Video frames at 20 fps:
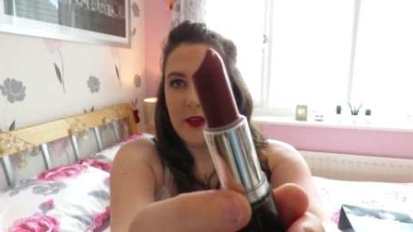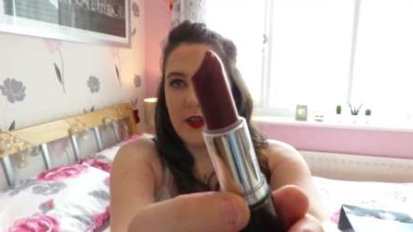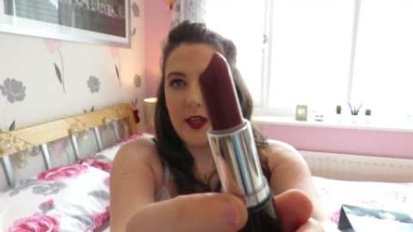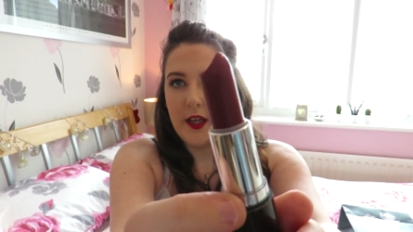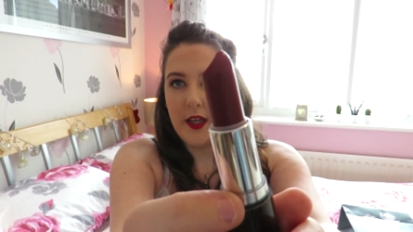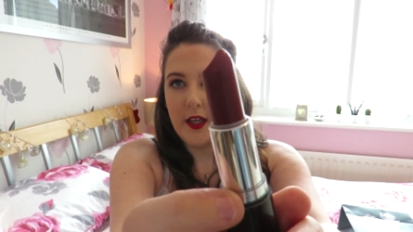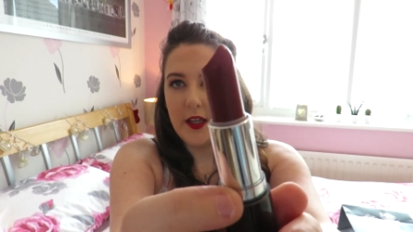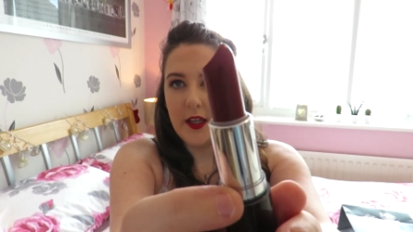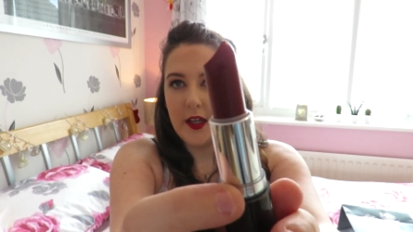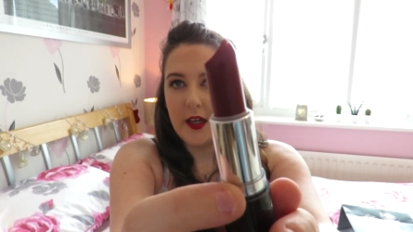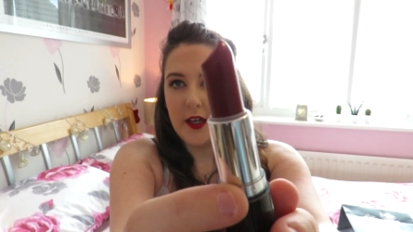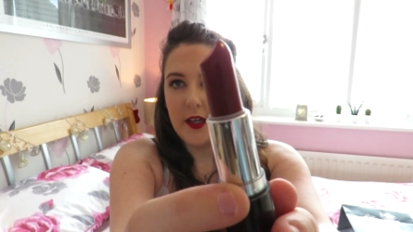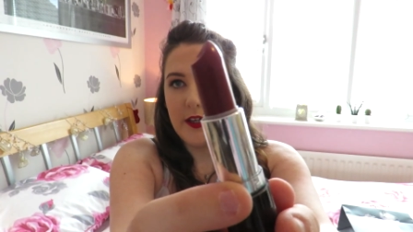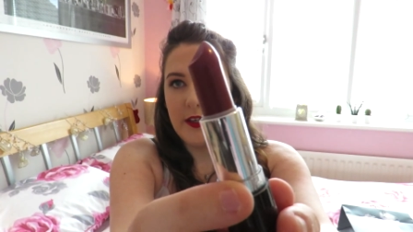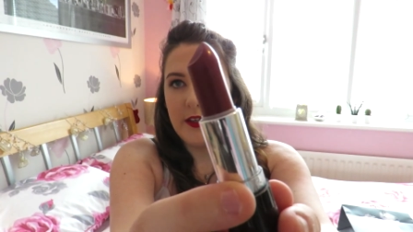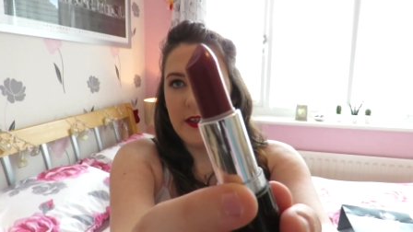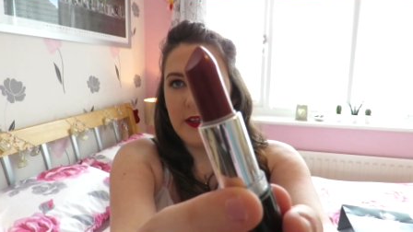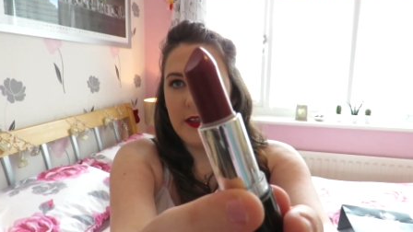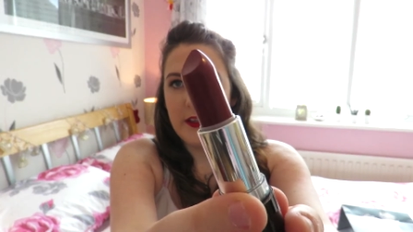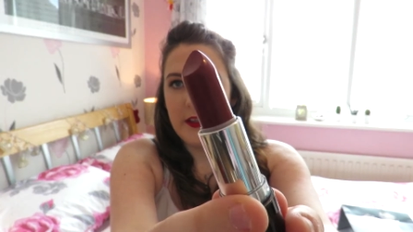There you go.
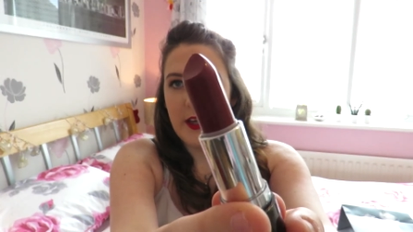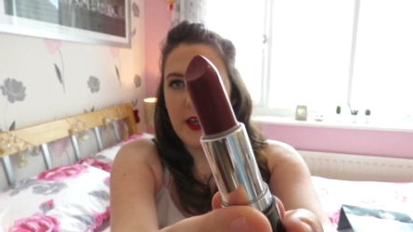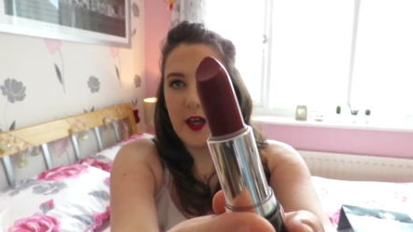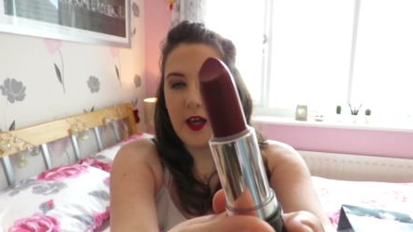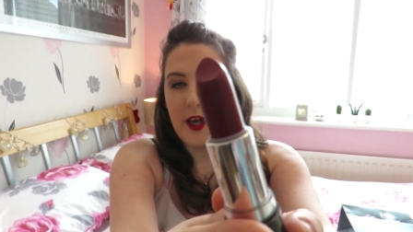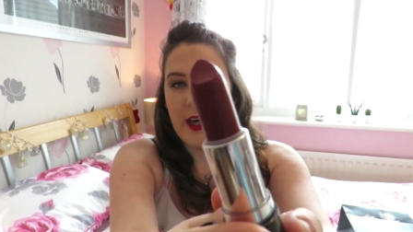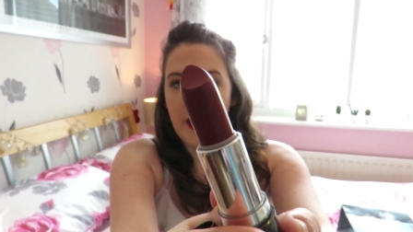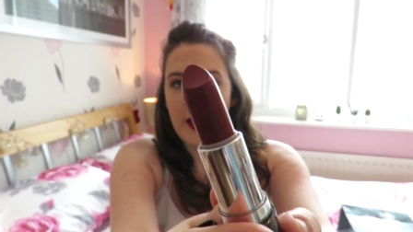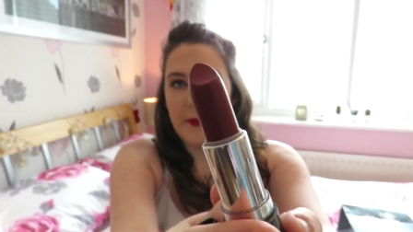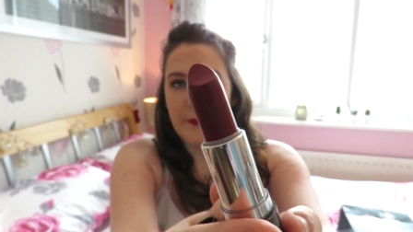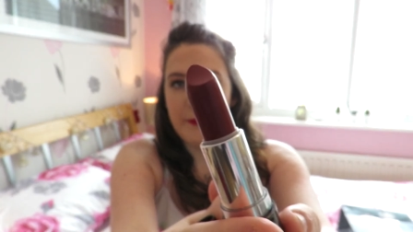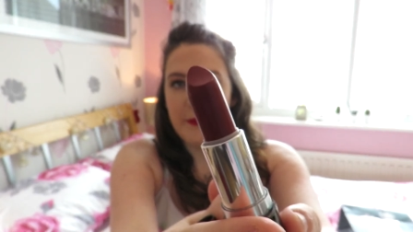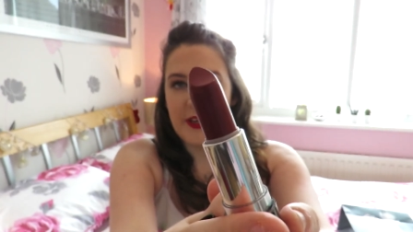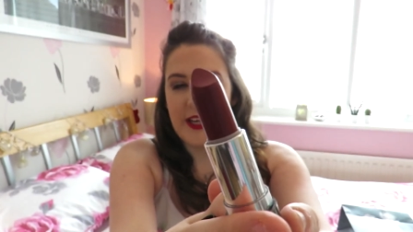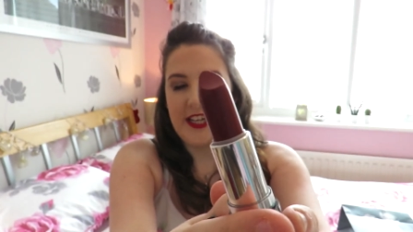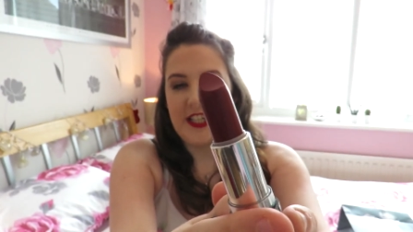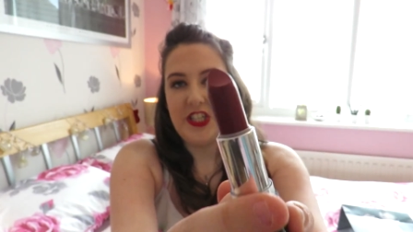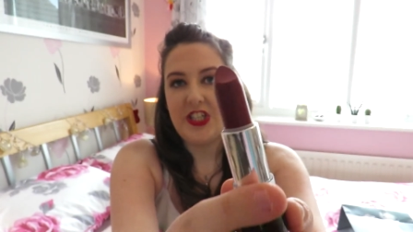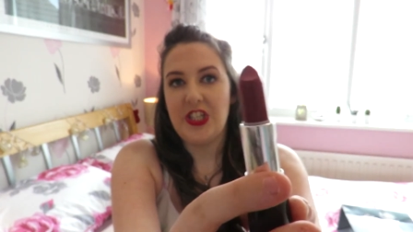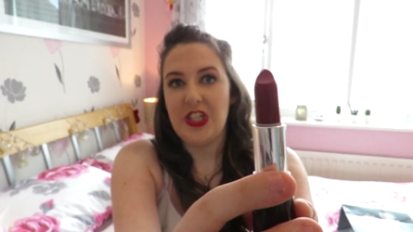But
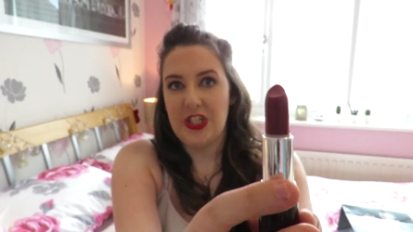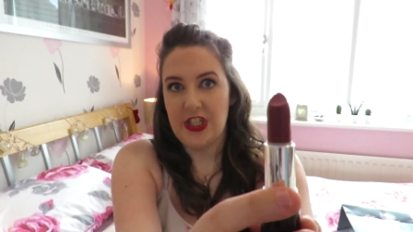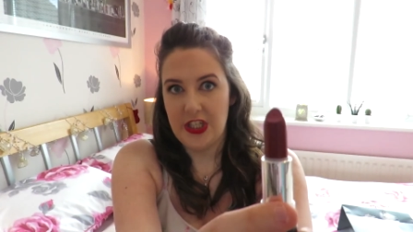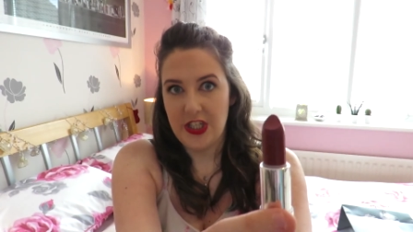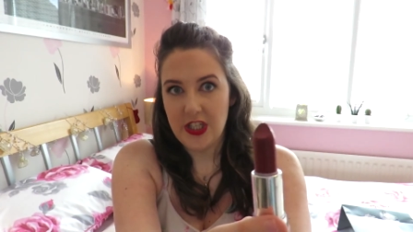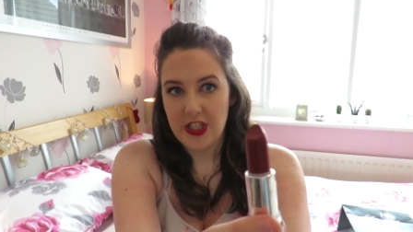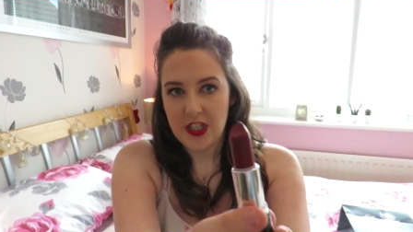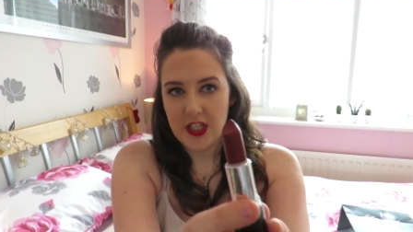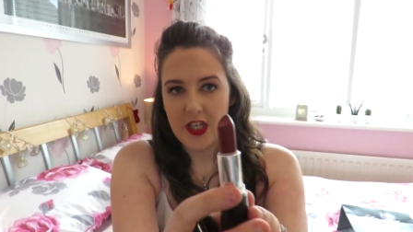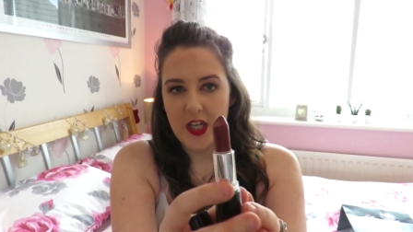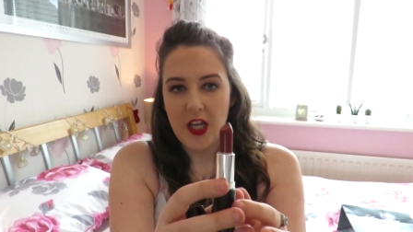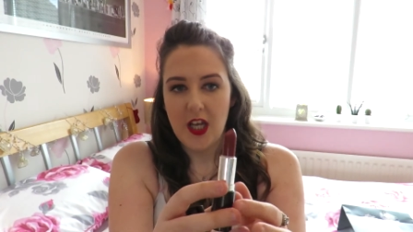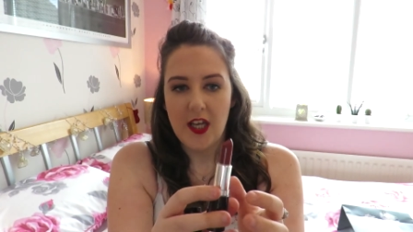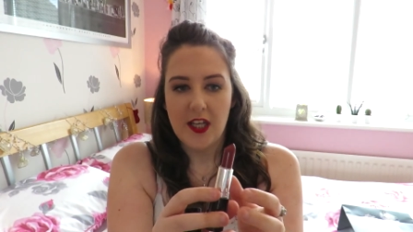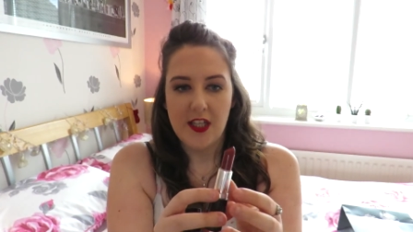I didn't.